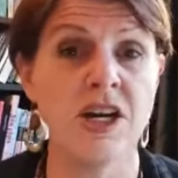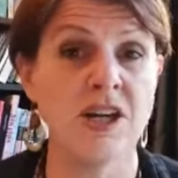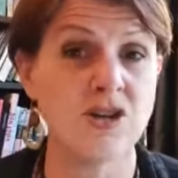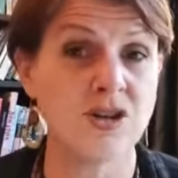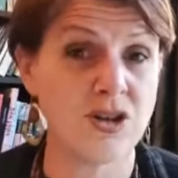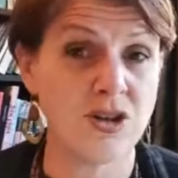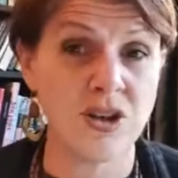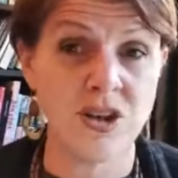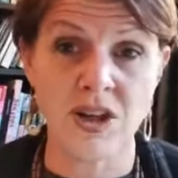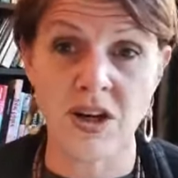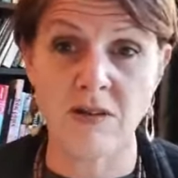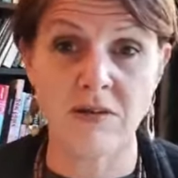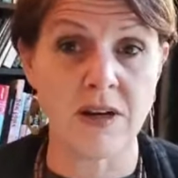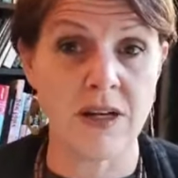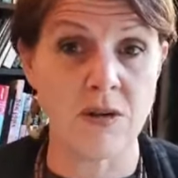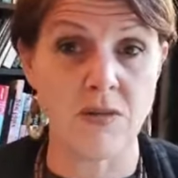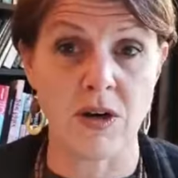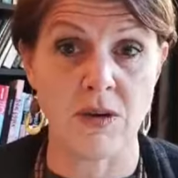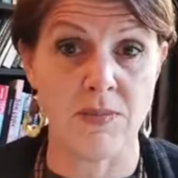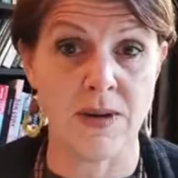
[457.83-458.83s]
Two, you don't
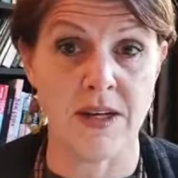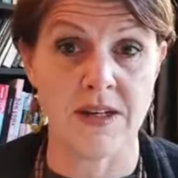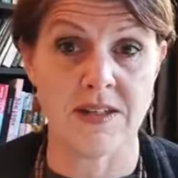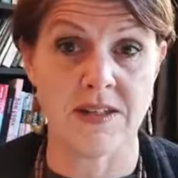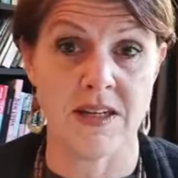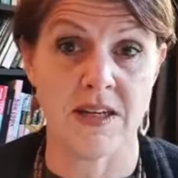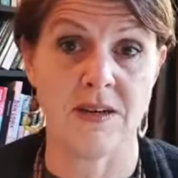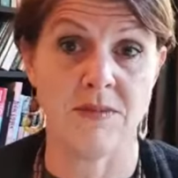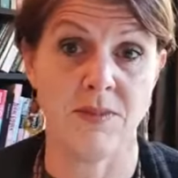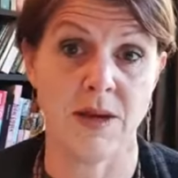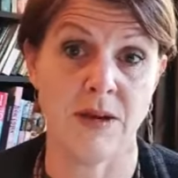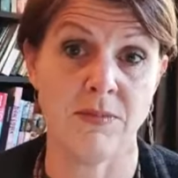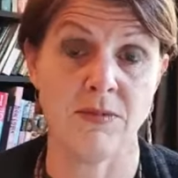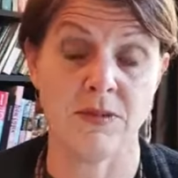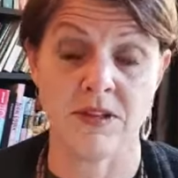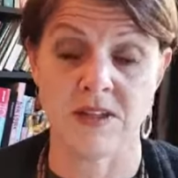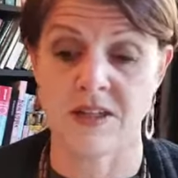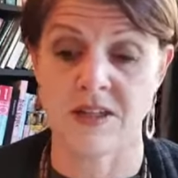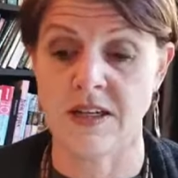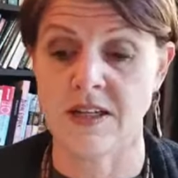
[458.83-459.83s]
really want to see people
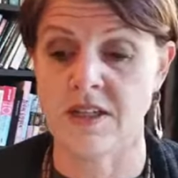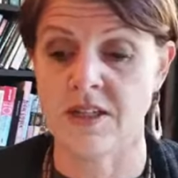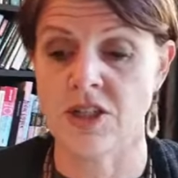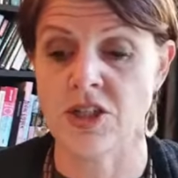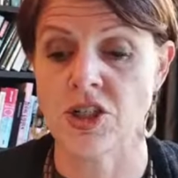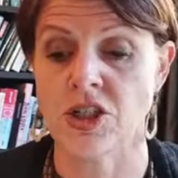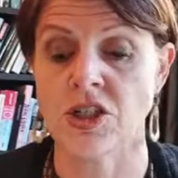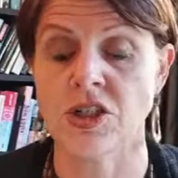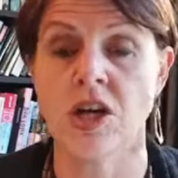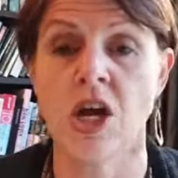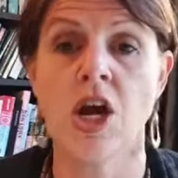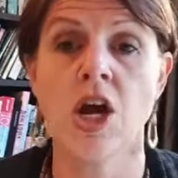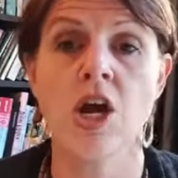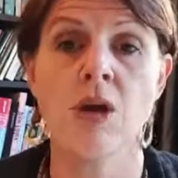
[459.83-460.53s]
to see your dishes,